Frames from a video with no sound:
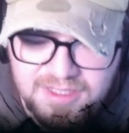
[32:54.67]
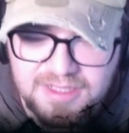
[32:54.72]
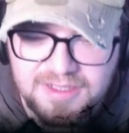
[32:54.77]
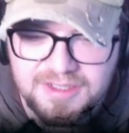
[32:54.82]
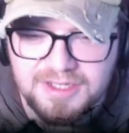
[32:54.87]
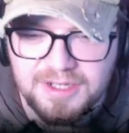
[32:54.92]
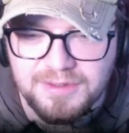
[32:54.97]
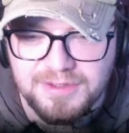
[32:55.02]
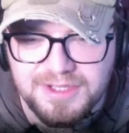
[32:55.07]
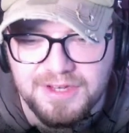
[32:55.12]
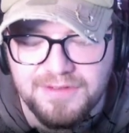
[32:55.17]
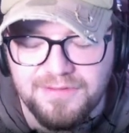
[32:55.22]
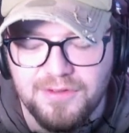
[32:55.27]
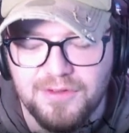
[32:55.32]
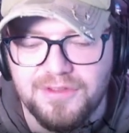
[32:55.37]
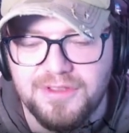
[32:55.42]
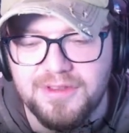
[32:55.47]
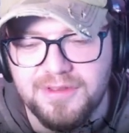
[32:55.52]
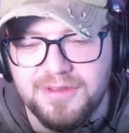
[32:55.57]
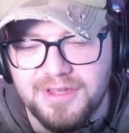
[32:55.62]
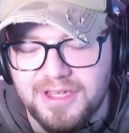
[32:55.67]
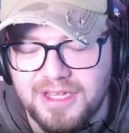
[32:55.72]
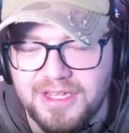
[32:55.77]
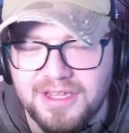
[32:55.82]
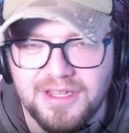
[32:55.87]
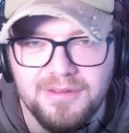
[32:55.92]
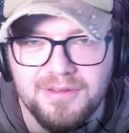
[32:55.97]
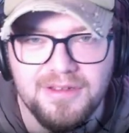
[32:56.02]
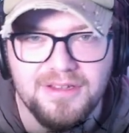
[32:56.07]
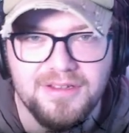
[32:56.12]
so on and so forth.
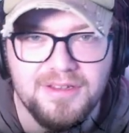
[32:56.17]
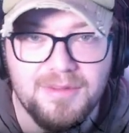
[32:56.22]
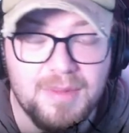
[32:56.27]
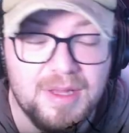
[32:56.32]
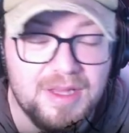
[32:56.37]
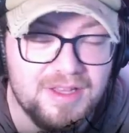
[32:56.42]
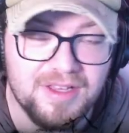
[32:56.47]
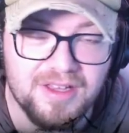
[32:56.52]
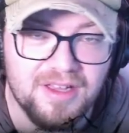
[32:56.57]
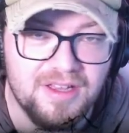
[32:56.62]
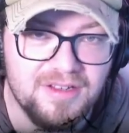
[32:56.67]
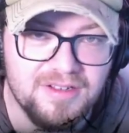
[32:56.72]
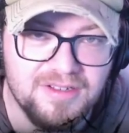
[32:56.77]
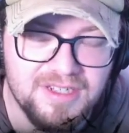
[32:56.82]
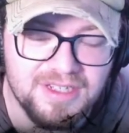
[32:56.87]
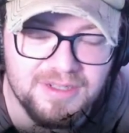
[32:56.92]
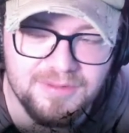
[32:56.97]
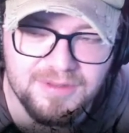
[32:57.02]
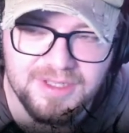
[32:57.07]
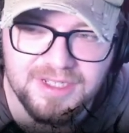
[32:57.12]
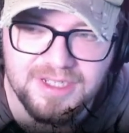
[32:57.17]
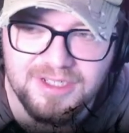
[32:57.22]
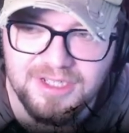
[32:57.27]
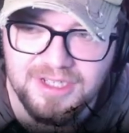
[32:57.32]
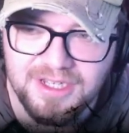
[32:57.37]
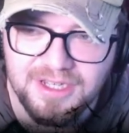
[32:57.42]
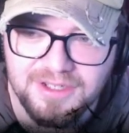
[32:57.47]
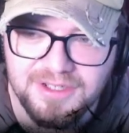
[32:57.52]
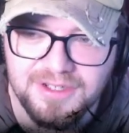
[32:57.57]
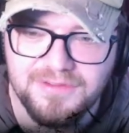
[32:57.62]
The mother can't deal with this. She
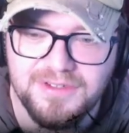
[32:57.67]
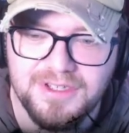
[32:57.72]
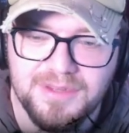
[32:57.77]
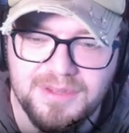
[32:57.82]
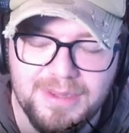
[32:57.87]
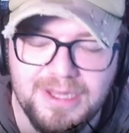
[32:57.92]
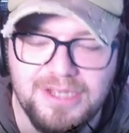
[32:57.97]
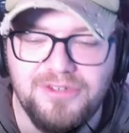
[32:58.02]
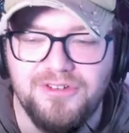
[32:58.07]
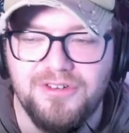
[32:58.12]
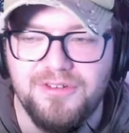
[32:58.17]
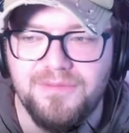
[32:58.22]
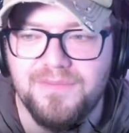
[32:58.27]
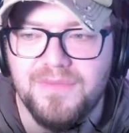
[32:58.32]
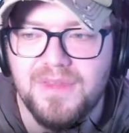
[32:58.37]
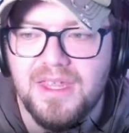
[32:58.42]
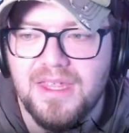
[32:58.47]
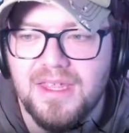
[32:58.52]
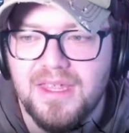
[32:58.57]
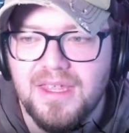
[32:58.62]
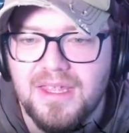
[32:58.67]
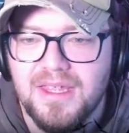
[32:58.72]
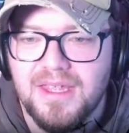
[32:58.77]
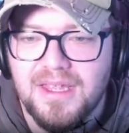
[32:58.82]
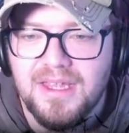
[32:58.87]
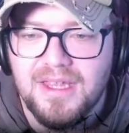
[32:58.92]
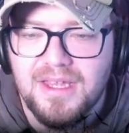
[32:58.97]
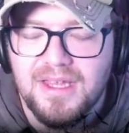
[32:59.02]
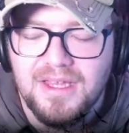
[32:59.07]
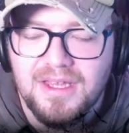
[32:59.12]
goes off to the bedroom.
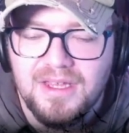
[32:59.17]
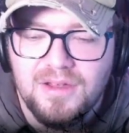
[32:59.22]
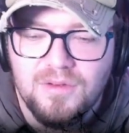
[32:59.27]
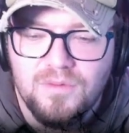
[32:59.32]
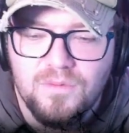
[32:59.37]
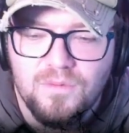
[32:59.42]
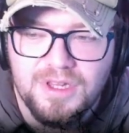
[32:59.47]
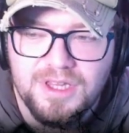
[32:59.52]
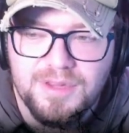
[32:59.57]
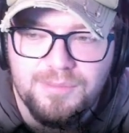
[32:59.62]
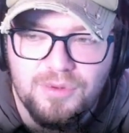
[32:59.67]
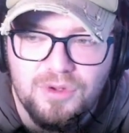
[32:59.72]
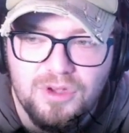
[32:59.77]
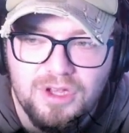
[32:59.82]
Well, the boy